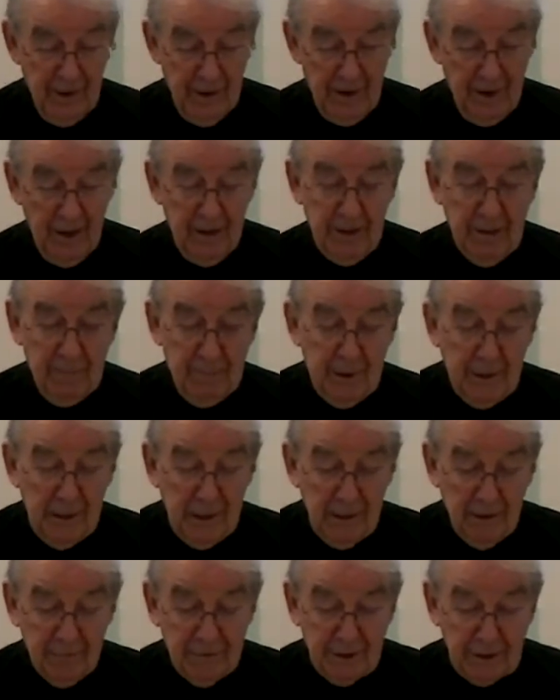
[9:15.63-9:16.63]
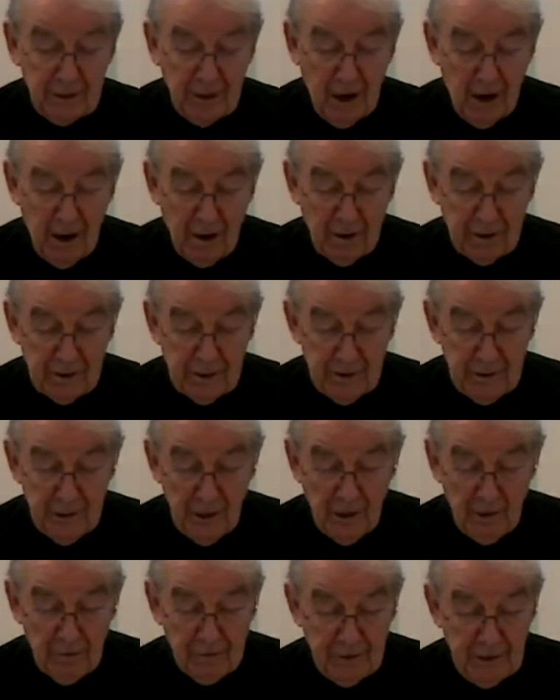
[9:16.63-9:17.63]
In the middle of the Garden
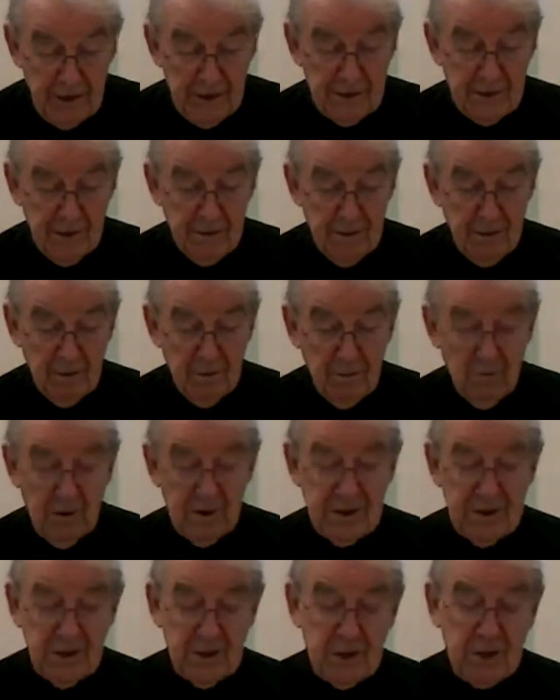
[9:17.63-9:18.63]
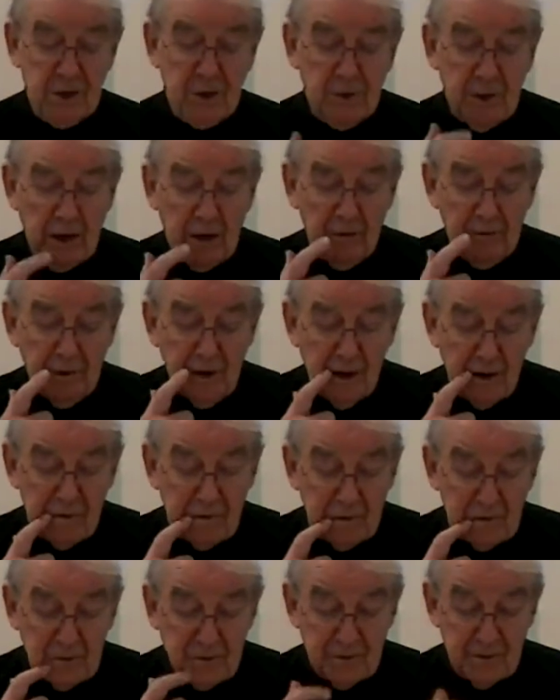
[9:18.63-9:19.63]
of Eden was the tree of
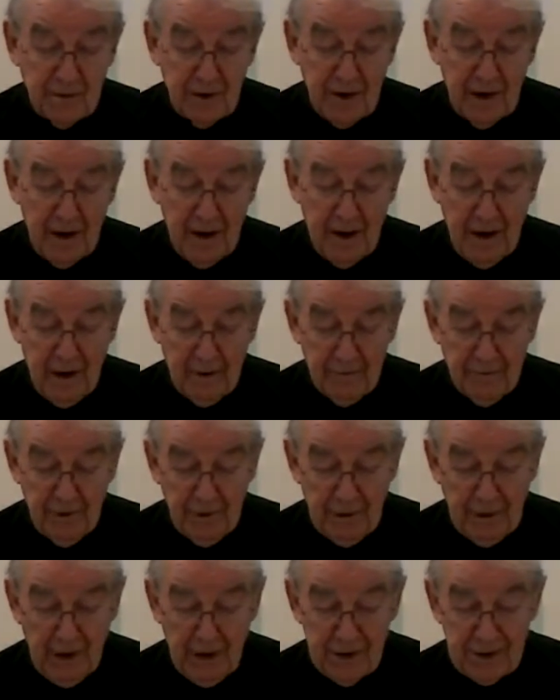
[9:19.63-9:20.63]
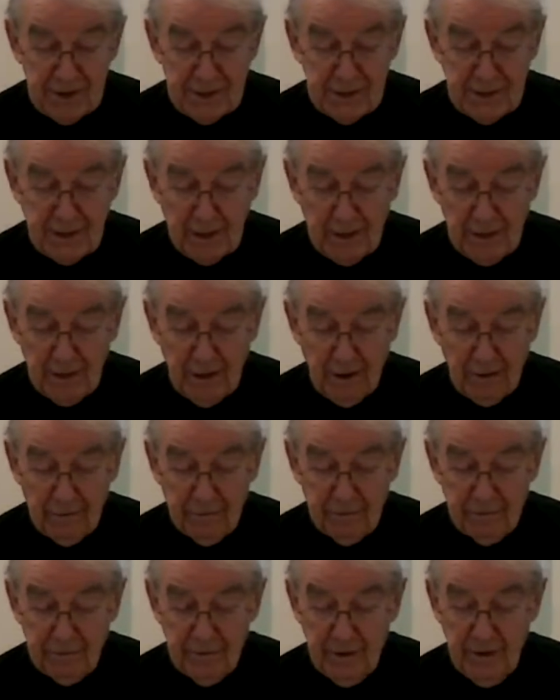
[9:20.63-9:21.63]
life, everlasting life.
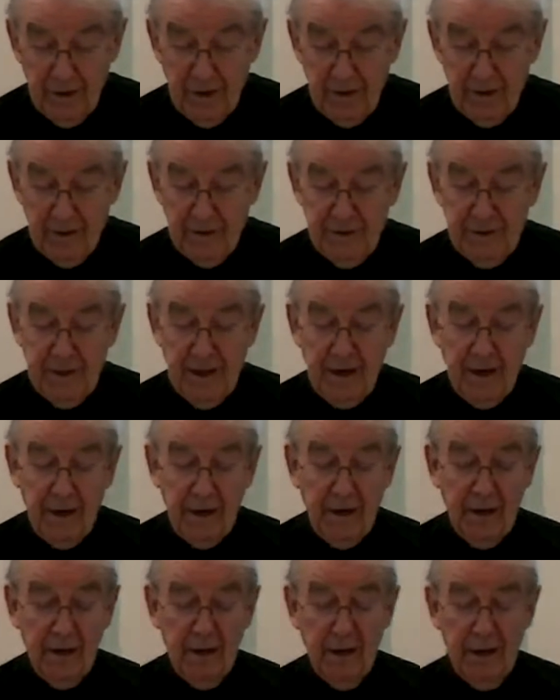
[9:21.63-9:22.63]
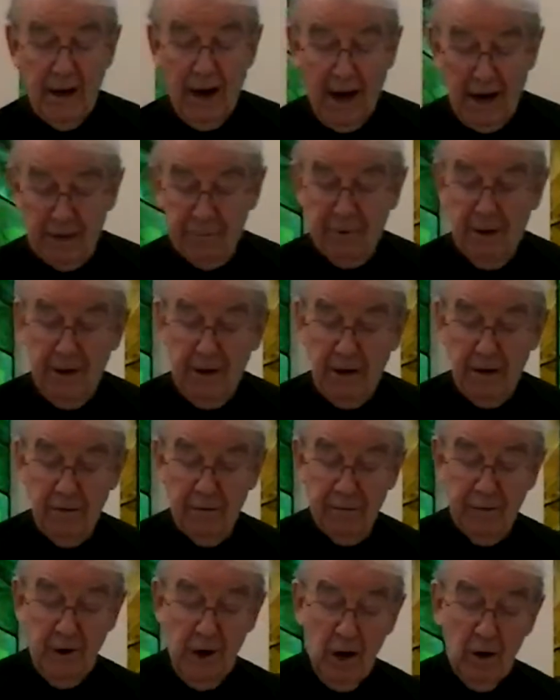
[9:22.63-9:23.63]
They, Adam and
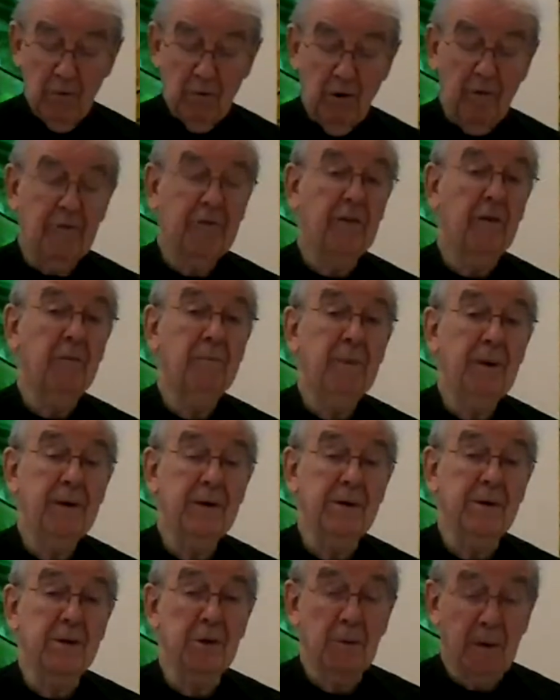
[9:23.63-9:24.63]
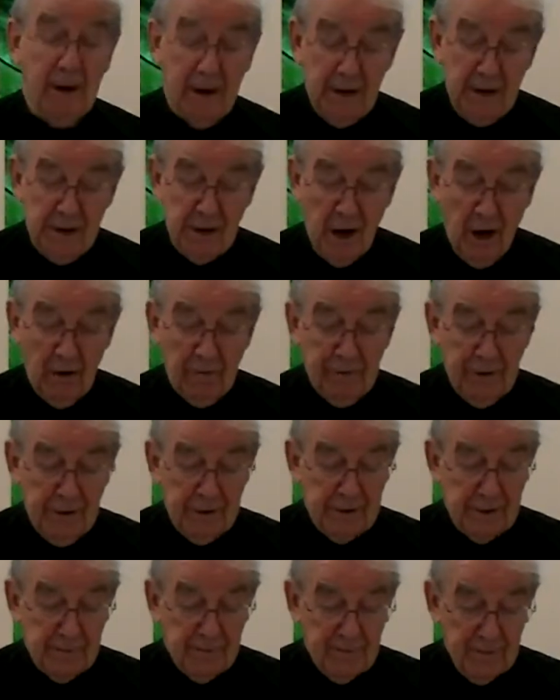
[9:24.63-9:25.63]
Eve, were forbidden to eat of
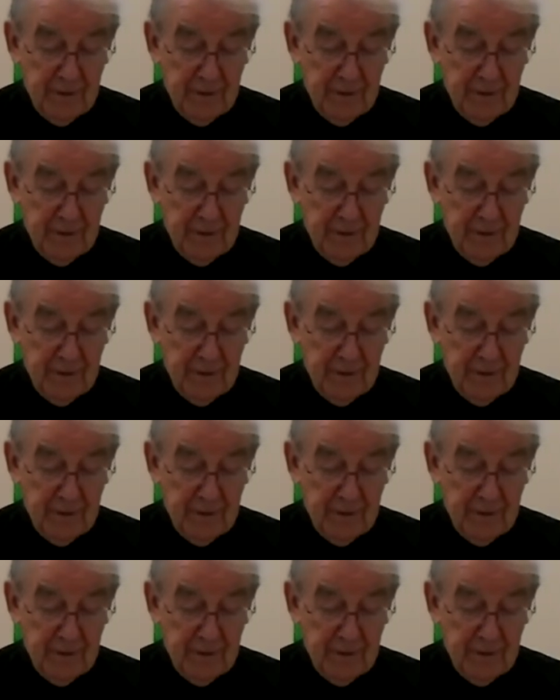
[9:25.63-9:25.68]
it.